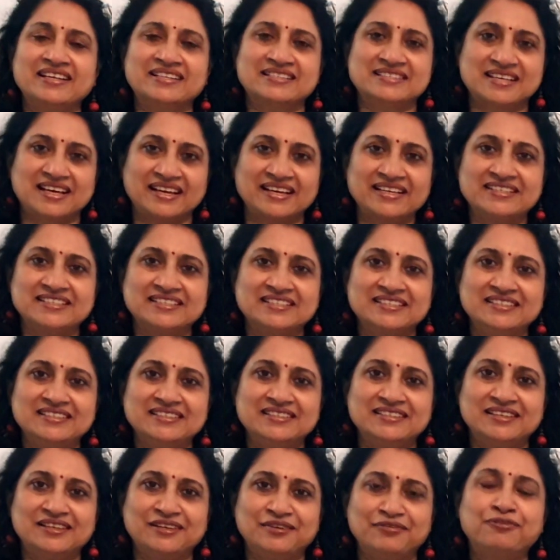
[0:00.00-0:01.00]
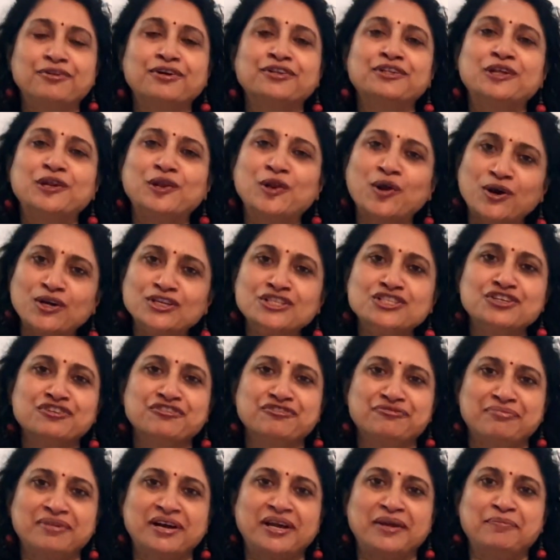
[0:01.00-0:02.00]
excited for the launch
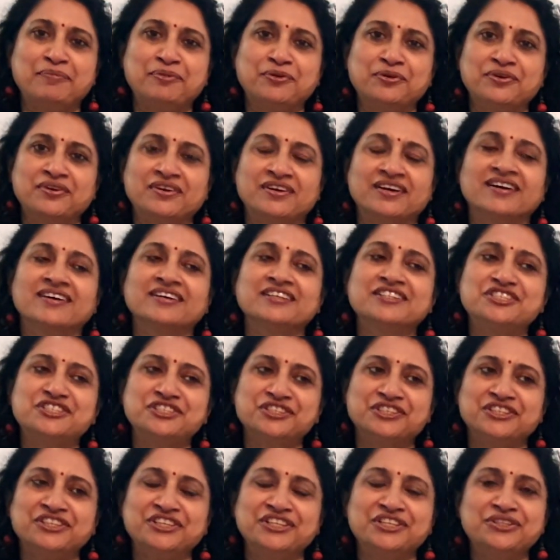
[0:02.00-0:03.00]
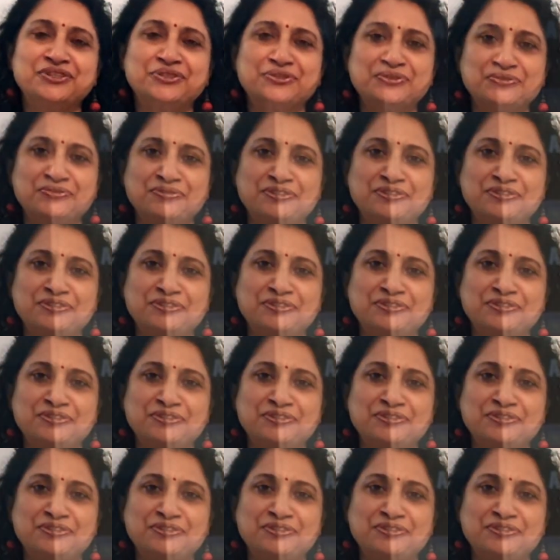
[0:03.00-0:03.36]
of my book, A Journey Through